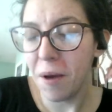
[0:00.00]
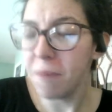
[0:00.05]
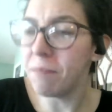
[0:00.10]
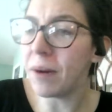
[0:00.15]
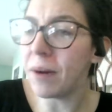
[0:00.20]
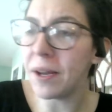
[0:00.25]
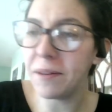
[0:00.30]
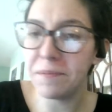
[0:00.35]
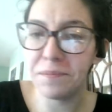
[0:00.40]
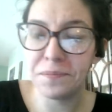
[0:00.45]

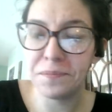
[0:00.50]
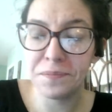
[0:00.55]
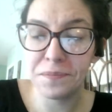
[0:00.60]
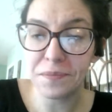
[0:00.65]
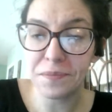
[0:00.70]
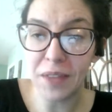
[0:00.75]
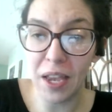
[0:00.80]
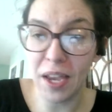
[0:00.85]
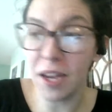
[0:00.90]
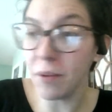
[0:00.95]
But
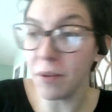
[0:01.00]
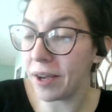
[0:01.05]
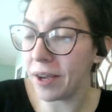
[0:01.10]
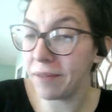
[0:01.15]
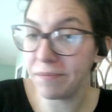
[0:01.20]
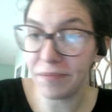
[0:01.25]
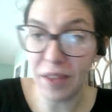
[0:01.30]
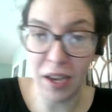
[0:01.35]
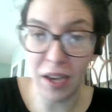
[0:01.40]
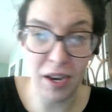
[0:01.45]

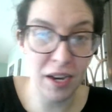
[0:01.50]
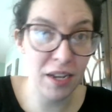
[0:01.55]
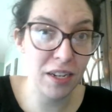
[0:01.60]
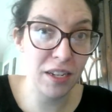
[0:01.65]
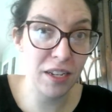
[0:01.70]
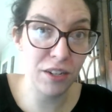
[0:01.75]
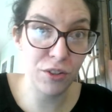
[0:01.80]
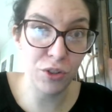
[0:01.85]
anyway, I need